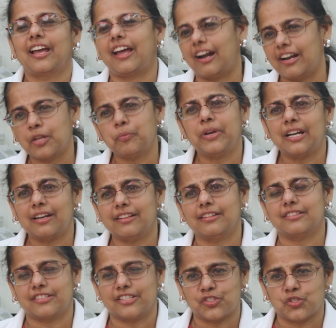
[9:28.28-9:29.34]
Ultimately,
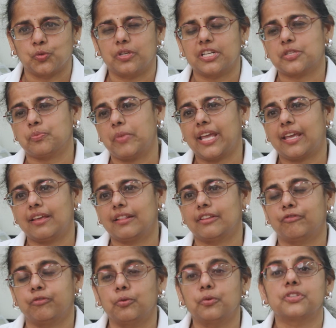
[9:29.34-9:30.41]
this is towards making
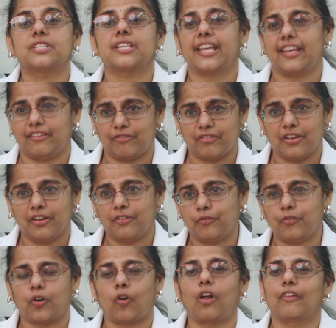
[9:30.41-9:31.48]
the food safe
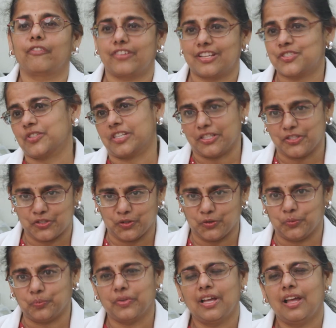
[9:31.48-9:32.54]
for all of us to consume.